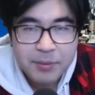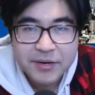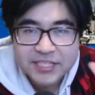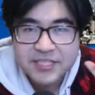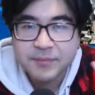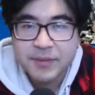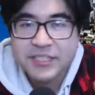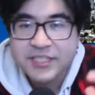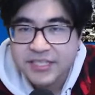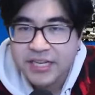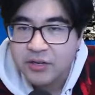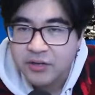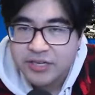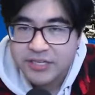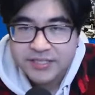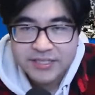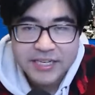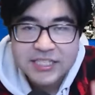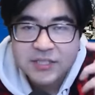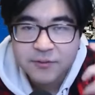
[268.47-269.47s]
but it's
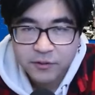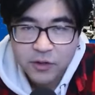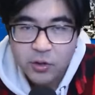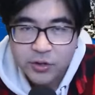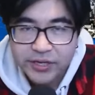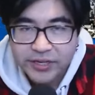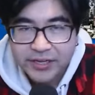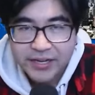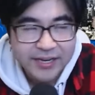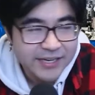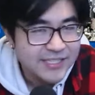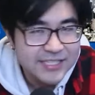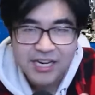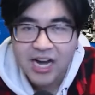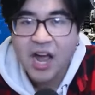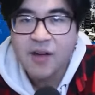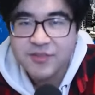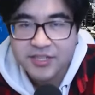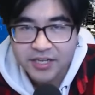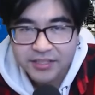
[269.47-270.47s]
mysterious, and it's floating, and it's
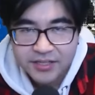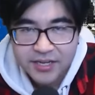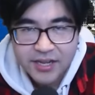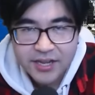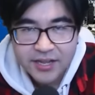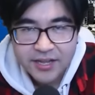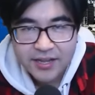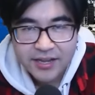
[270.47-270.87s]
an object,